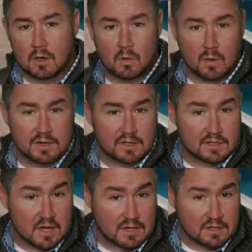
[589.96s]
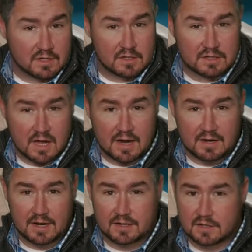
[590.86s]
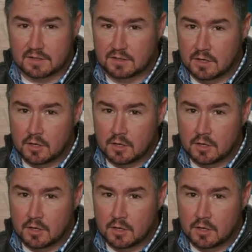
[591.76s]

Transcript: When discussing design ideas,